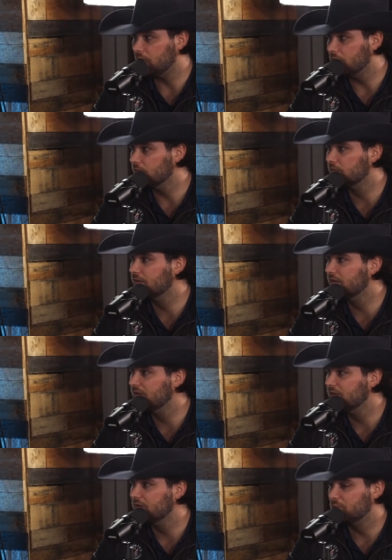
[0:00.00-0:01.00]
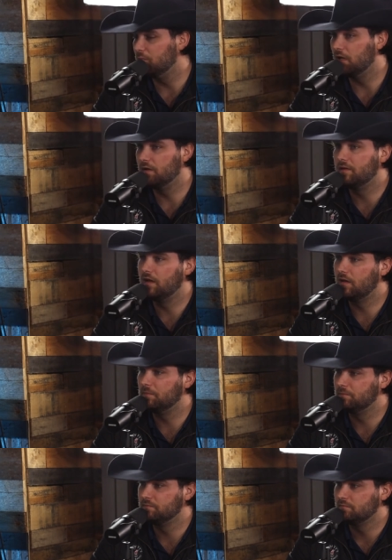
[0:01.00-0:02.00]
me, mm-hmm. but
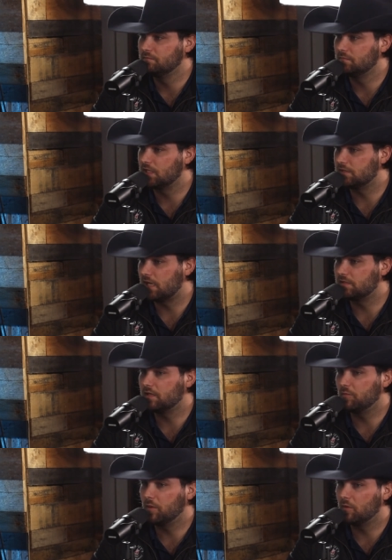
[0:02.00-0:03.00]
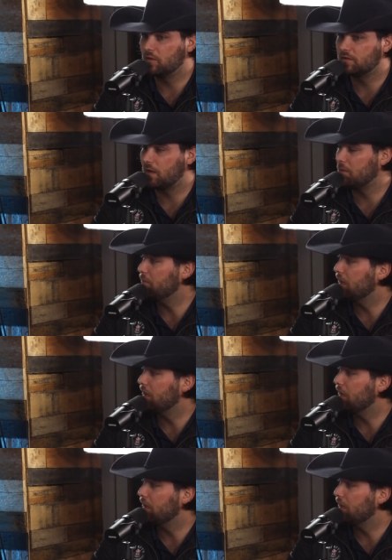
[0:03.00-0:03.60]
um, because I tell people all the time, I